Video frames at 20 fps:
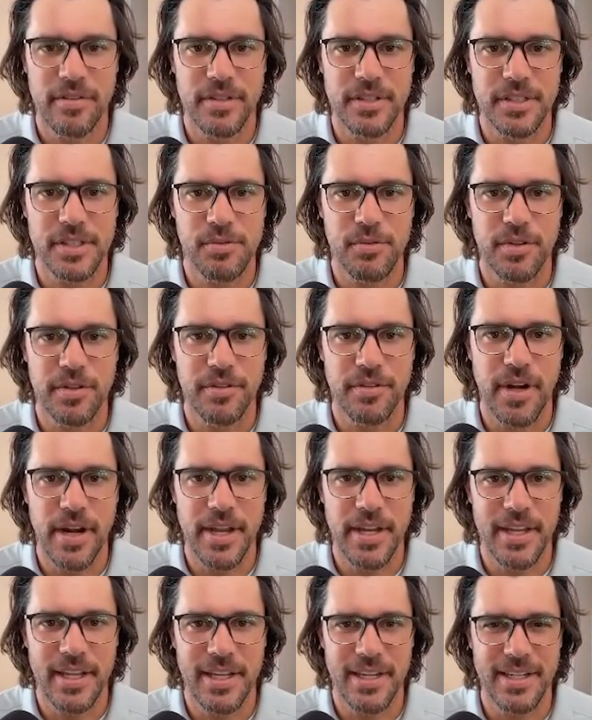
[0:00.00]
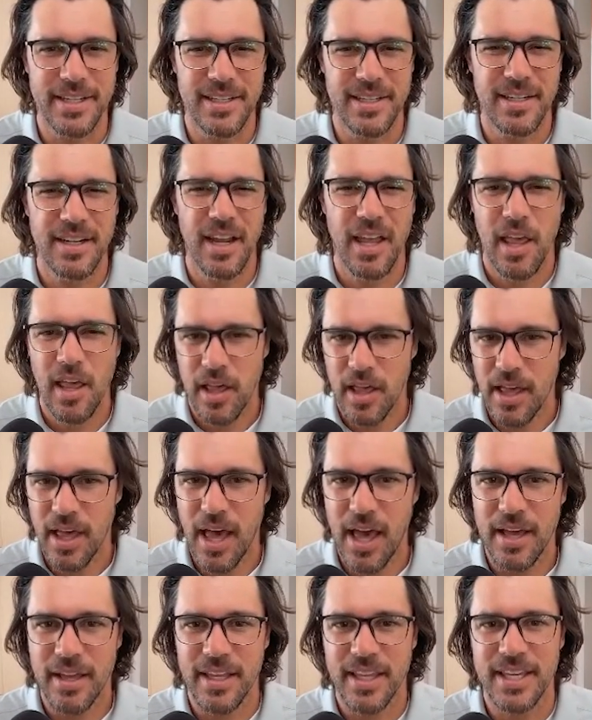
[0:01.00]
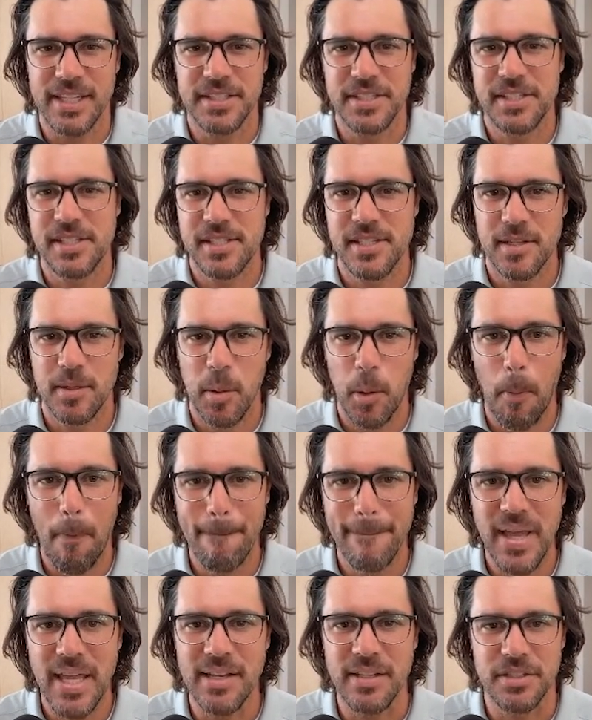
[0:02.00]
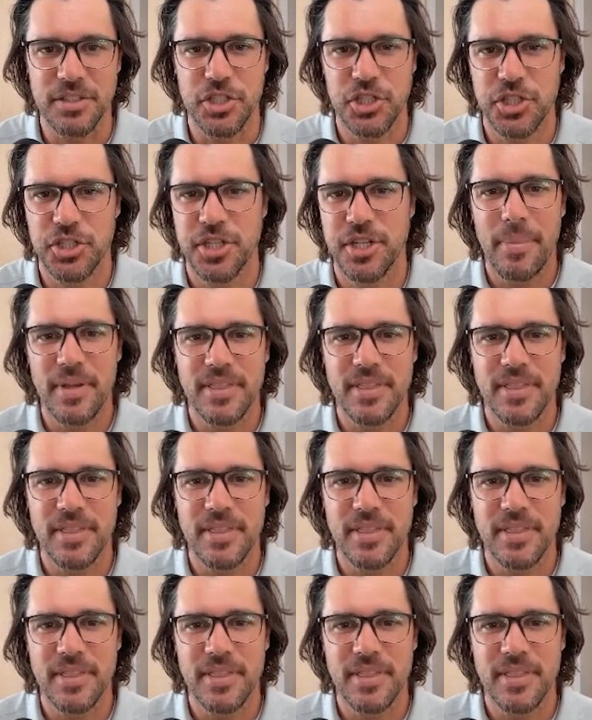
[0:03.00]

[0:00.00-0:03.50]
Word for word: this one right here, gets pinched.